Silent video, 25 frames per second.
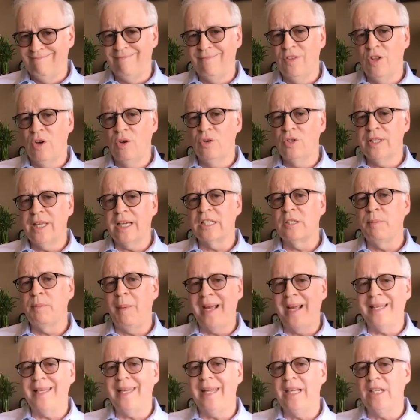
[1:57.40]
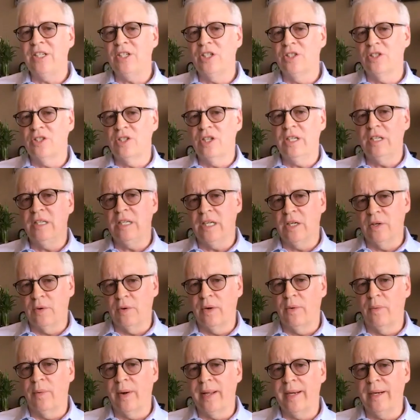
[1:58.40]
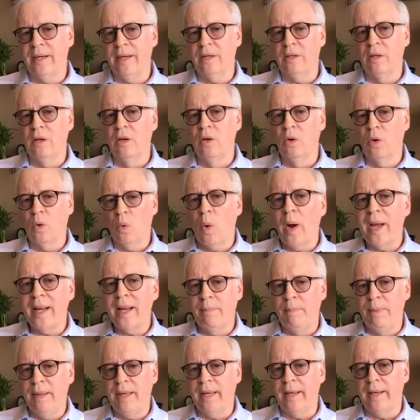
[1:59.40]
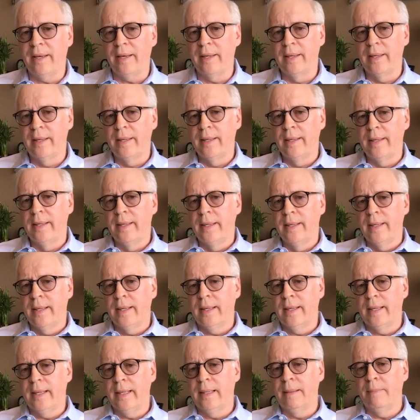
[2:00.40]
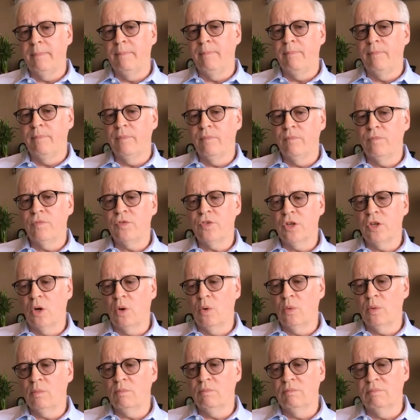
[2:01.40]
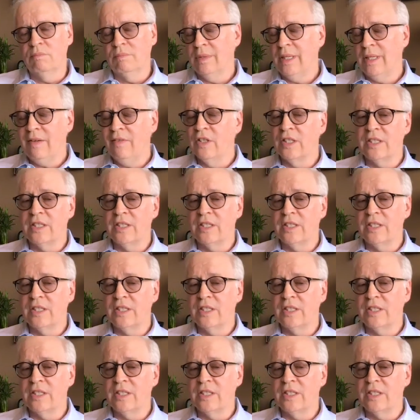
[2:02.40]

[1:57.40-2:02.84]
those expectations deteriorated quite a bit. So even